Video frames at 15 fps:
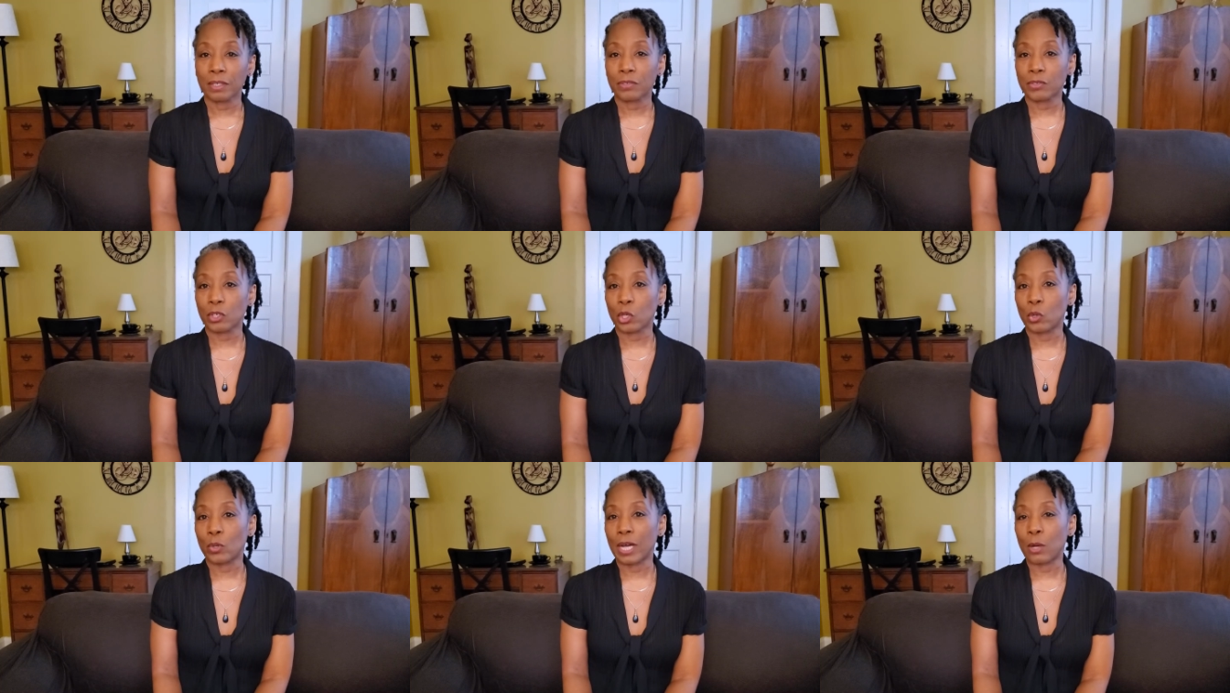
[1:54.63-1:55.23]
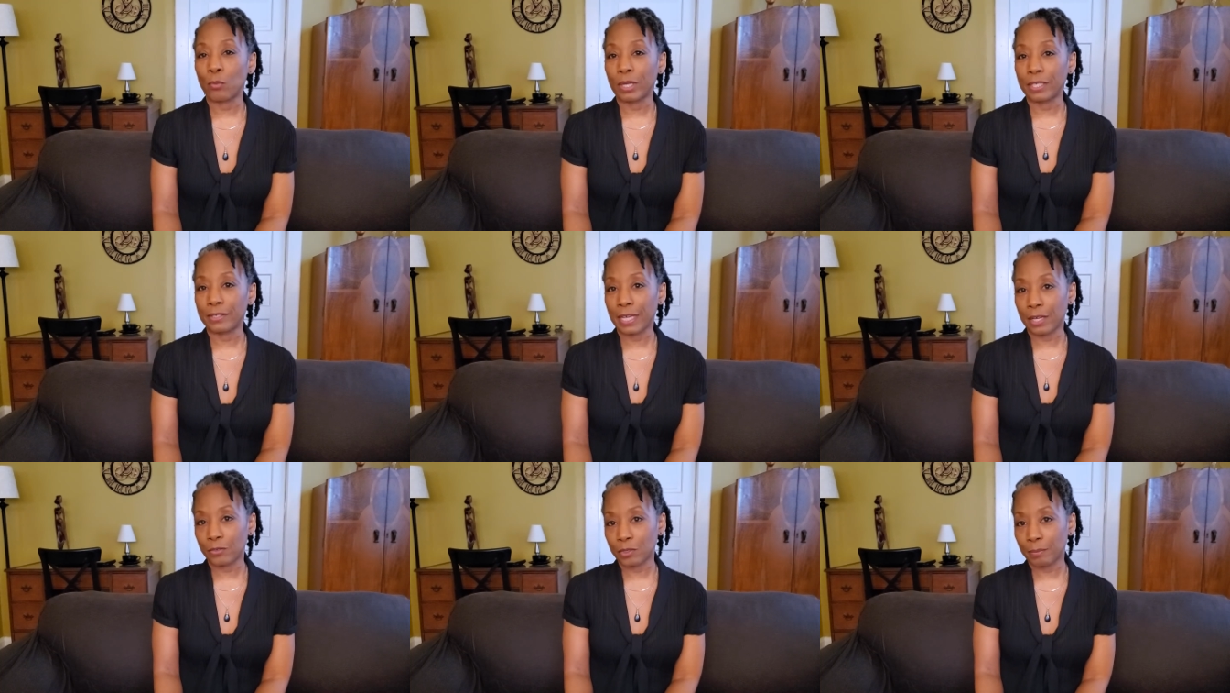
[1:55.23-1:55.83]
So I went
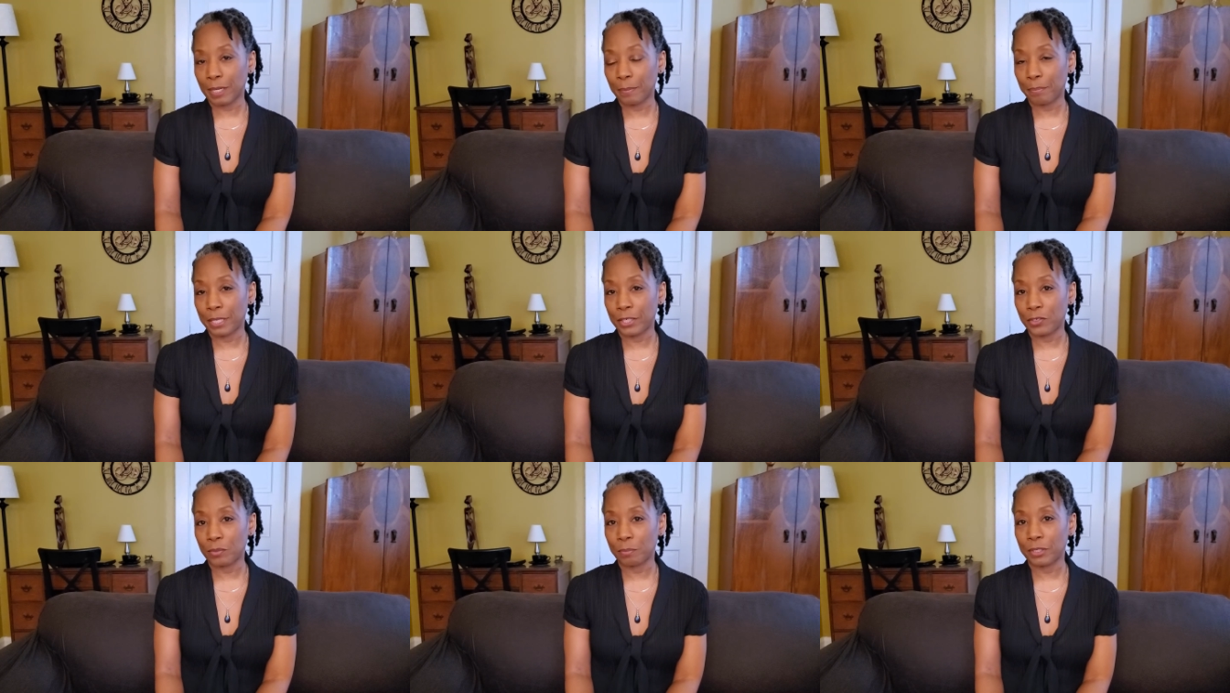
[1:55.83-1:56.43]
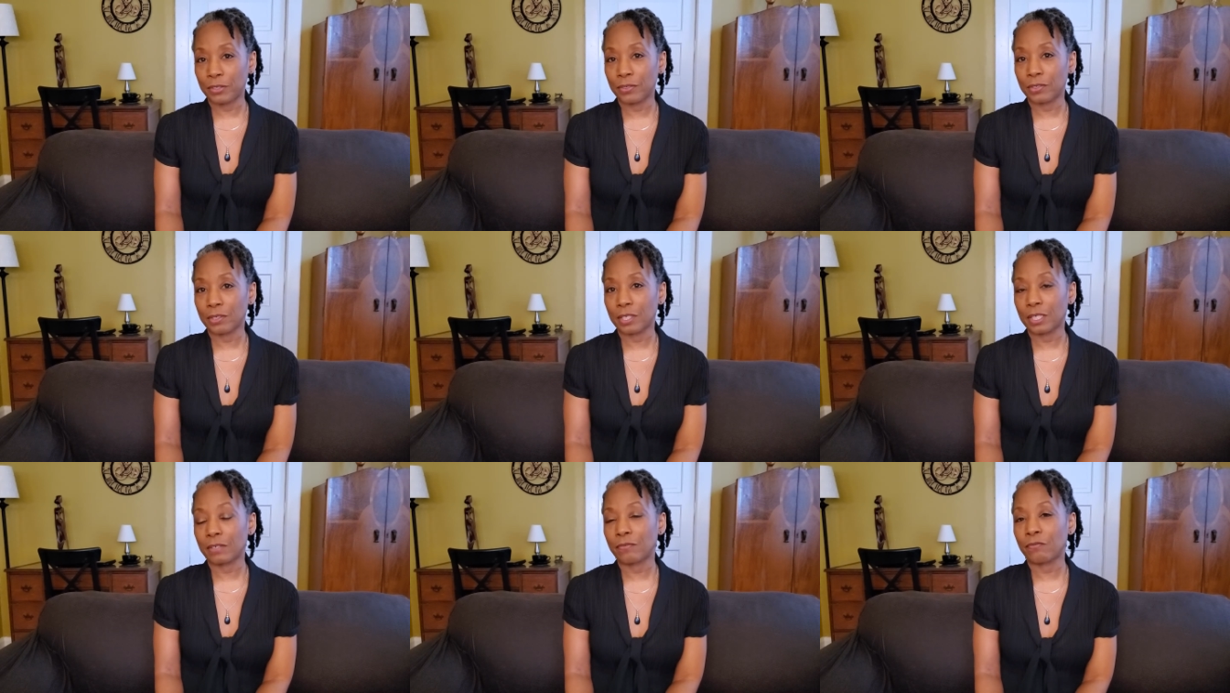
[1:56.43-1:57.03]
down to my basement,
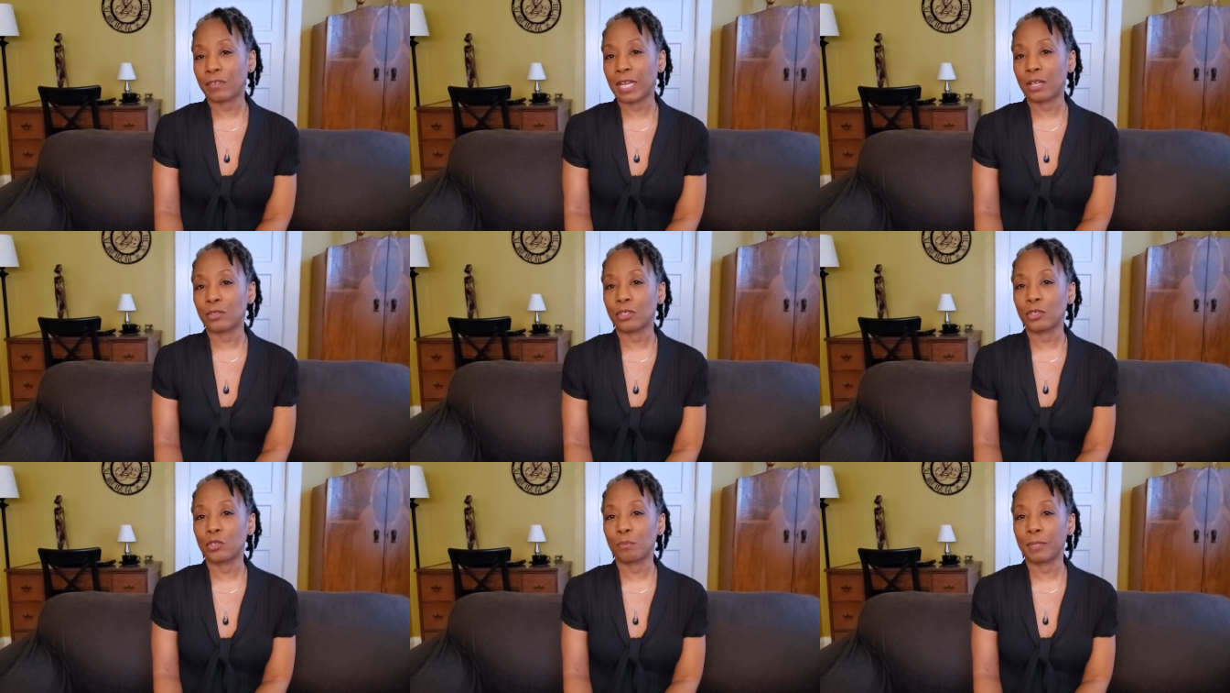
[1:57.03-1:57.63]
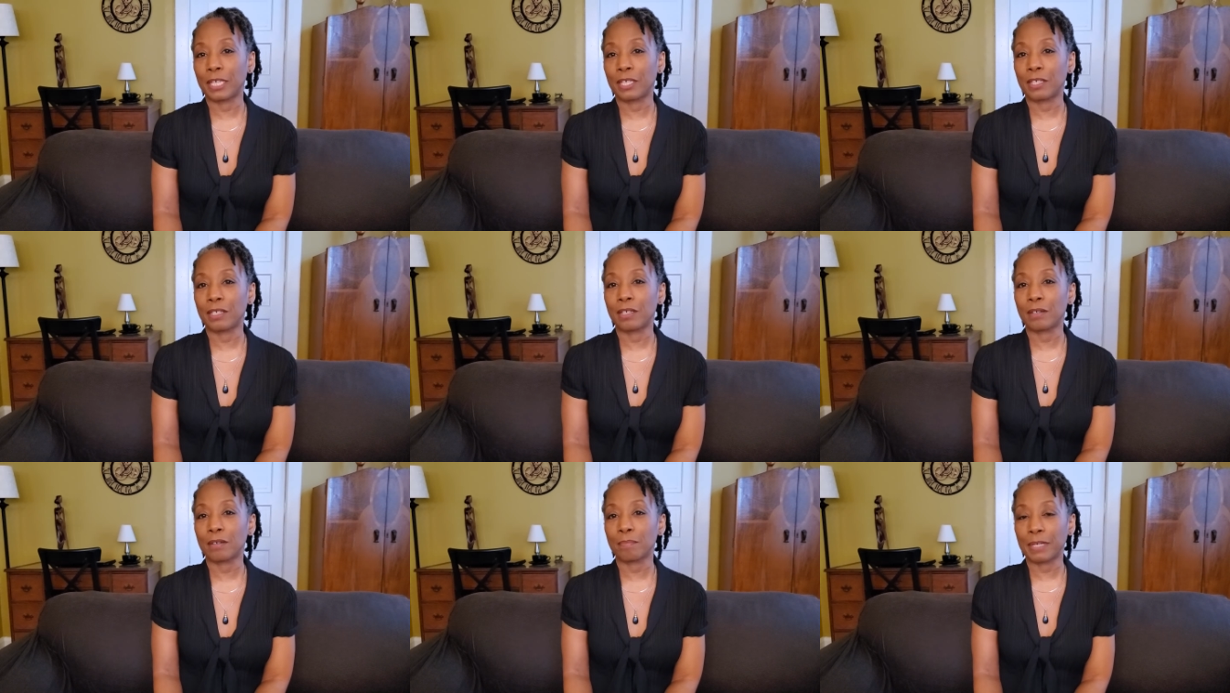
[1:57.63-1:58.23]
found the
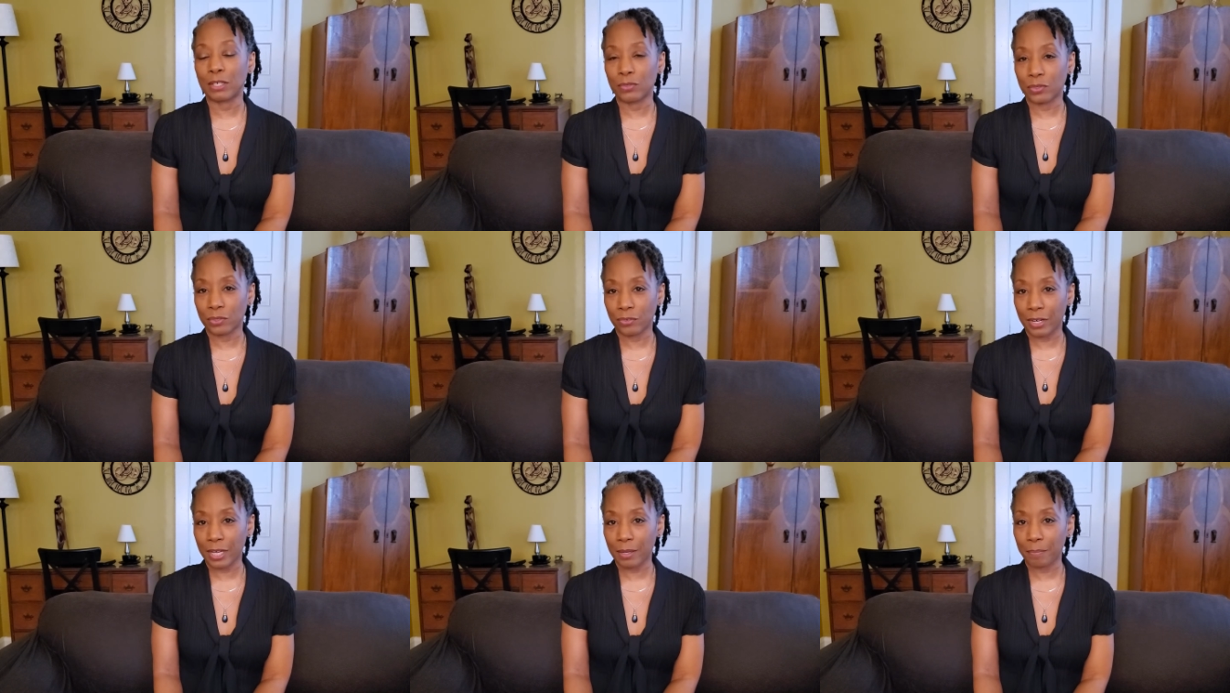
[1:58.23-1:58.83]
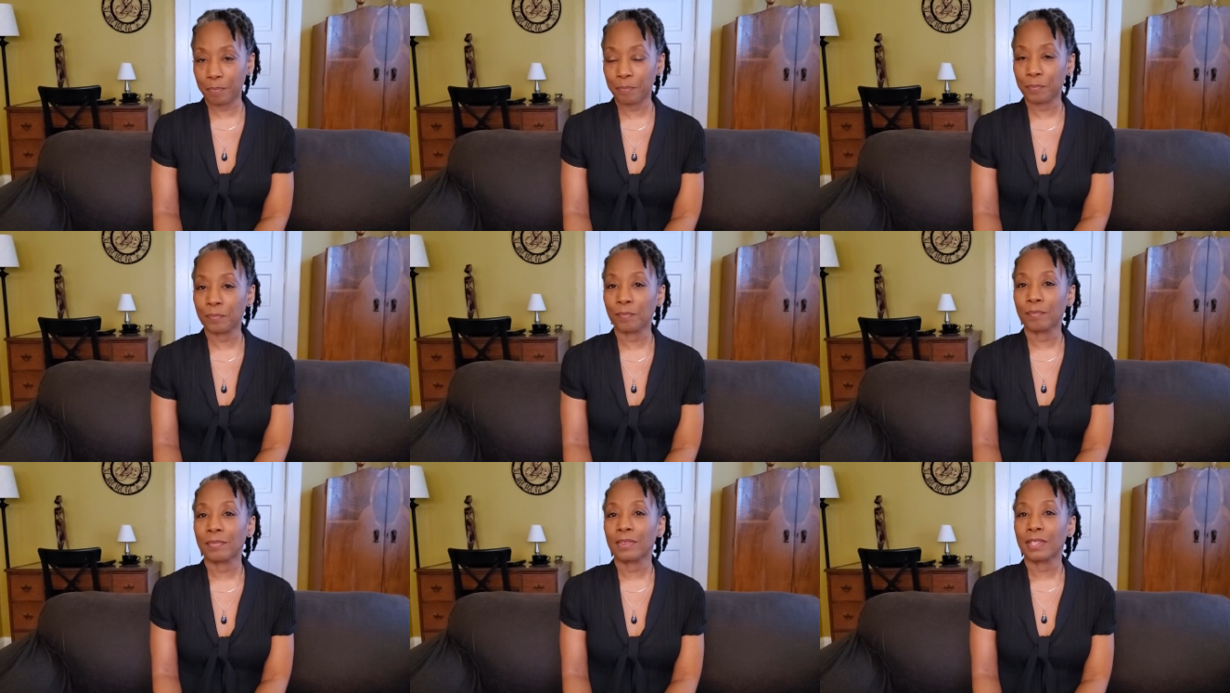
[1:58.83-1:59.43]
humane mouse trap,
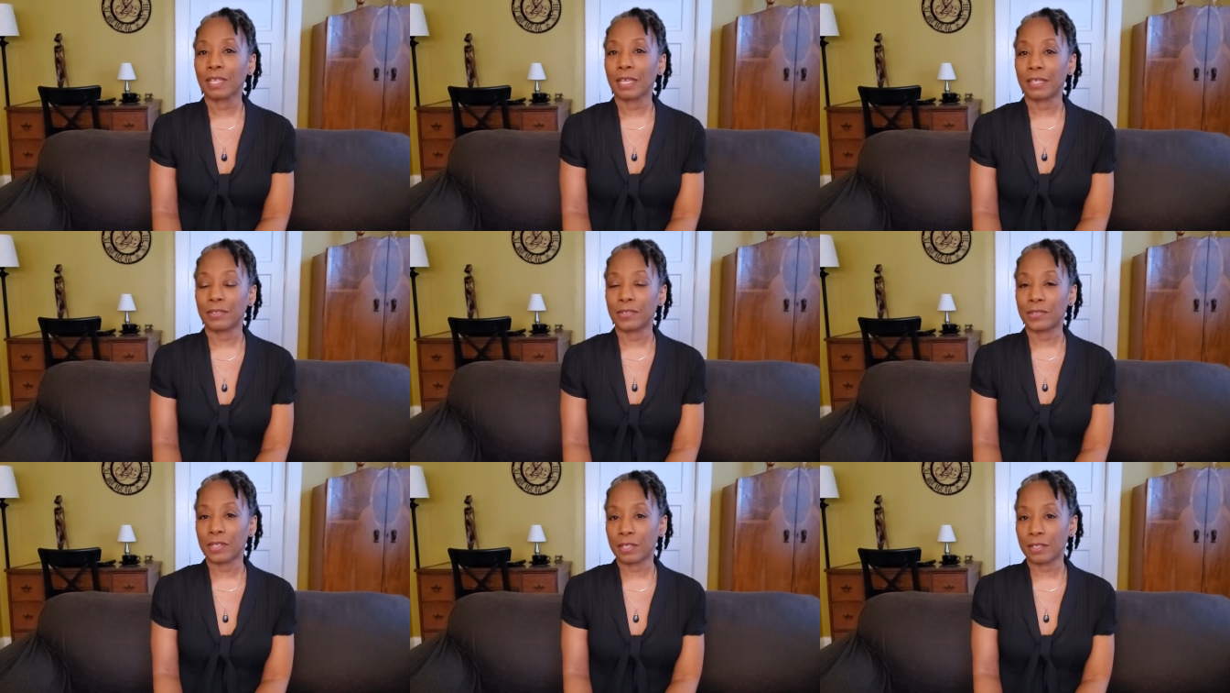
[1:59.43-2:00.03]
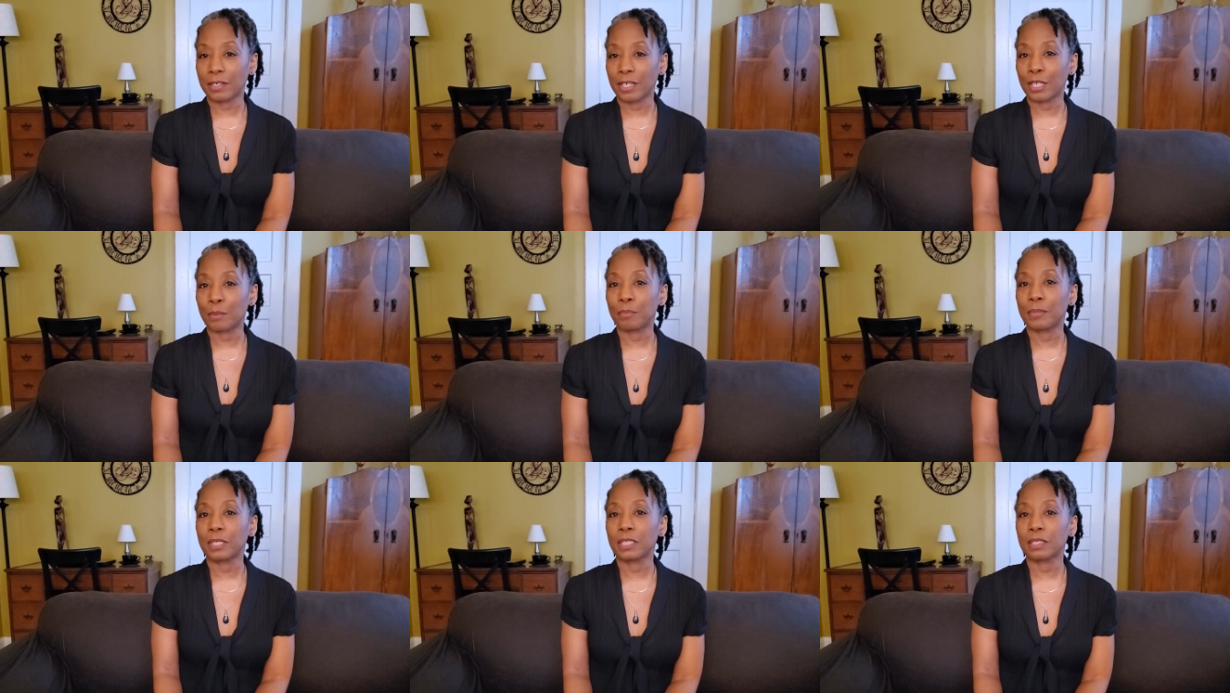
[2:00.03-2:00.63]
and set it
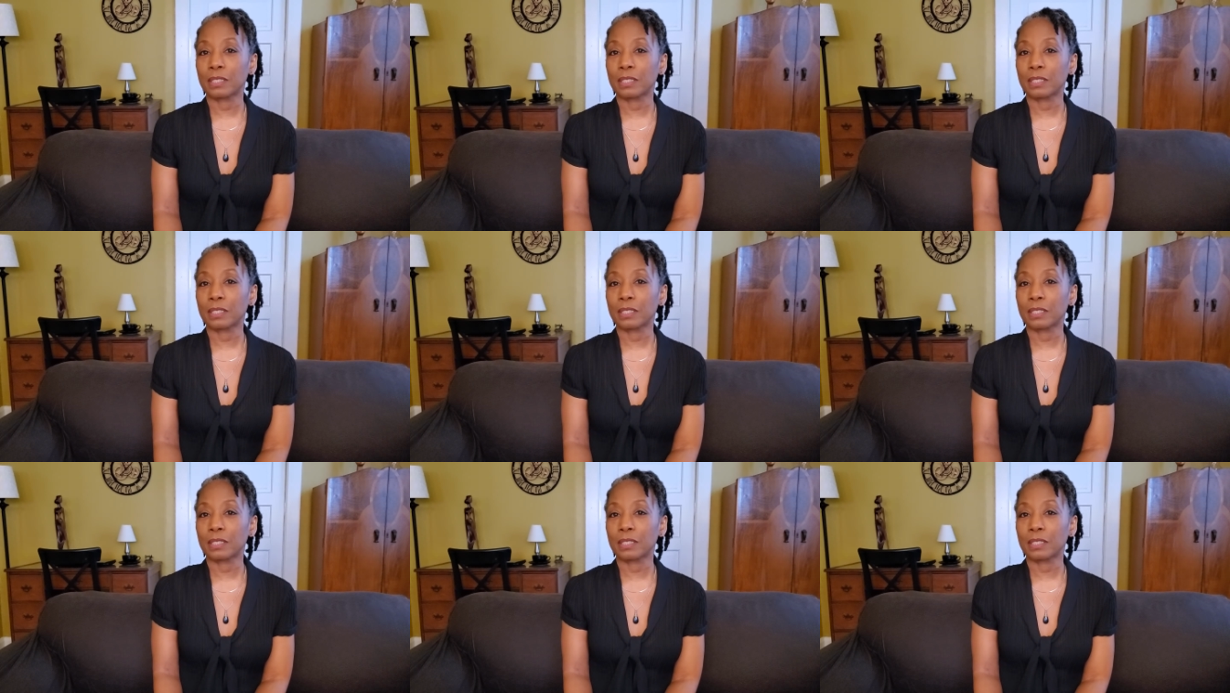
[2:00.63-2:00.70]
up